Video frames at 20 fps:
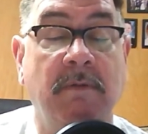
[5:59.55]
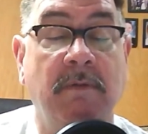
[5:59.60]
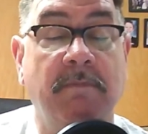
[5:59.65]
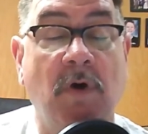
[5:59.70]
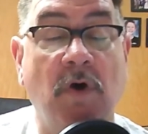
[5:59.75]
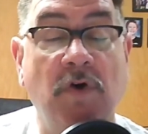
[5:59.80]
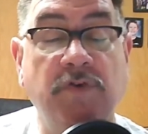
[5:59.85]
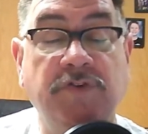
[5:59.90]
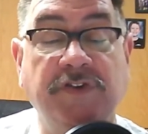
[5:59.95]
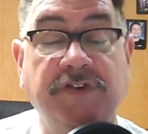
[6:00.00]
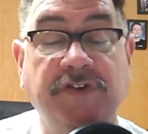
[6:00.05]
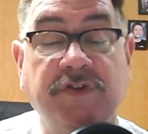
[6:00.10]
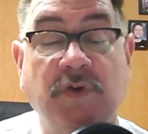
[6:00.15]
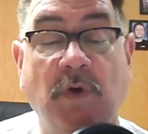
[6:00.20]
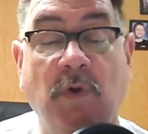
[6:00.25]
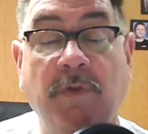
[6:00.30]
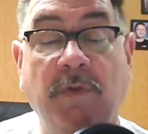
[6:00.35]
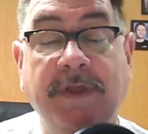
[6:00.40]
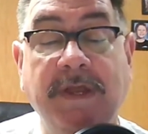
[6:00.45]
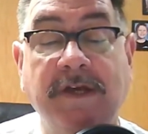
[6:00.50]
Moses
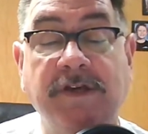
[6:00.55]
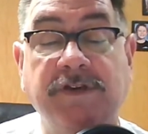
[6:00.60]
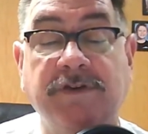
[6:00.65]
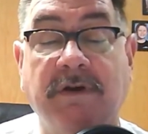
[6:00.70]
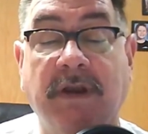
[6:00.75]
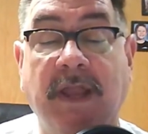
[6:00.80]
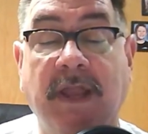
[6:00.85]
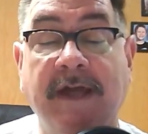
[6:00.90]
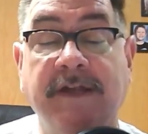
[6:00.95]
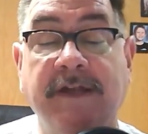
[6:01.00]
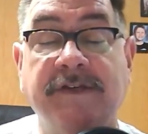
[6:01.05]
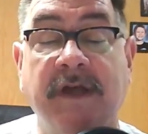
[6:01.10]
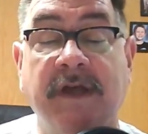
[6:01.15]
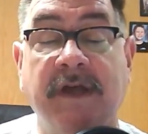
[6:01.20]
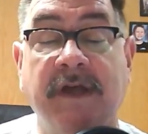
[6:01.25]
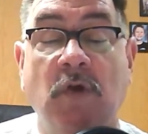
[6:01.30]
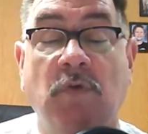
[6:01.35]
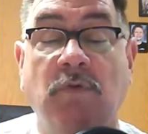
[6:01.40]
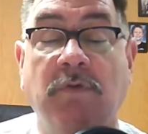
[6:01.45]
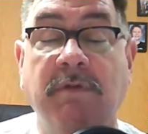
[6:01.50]
told the Israelites,
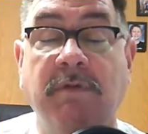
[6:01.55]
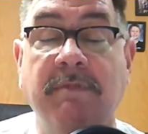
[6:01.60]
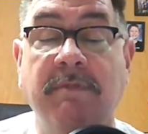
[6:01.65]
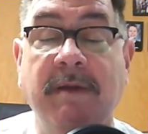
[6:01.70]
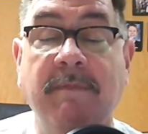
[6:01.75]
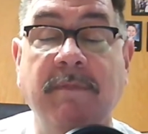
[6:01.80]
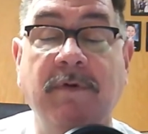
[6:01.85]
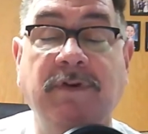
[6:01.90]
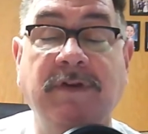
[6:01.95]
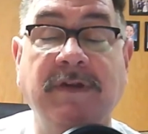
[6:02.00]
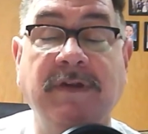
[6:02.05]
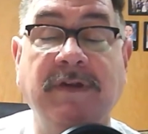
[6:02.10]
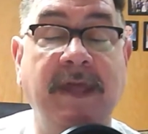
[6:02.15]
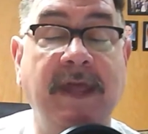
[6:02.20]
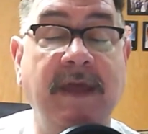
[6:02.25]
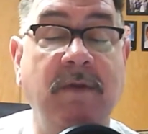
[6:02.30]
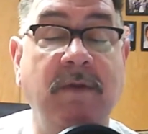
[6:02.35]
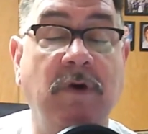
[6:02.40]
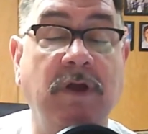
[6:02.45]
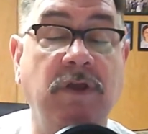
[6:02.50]
remember
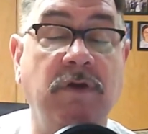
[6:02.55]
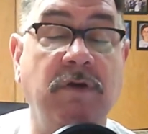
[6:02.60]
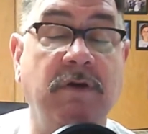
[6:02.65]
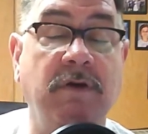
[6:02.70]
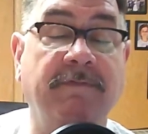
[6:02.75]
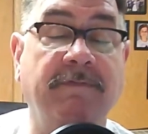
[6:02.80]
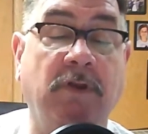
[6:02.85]
today what you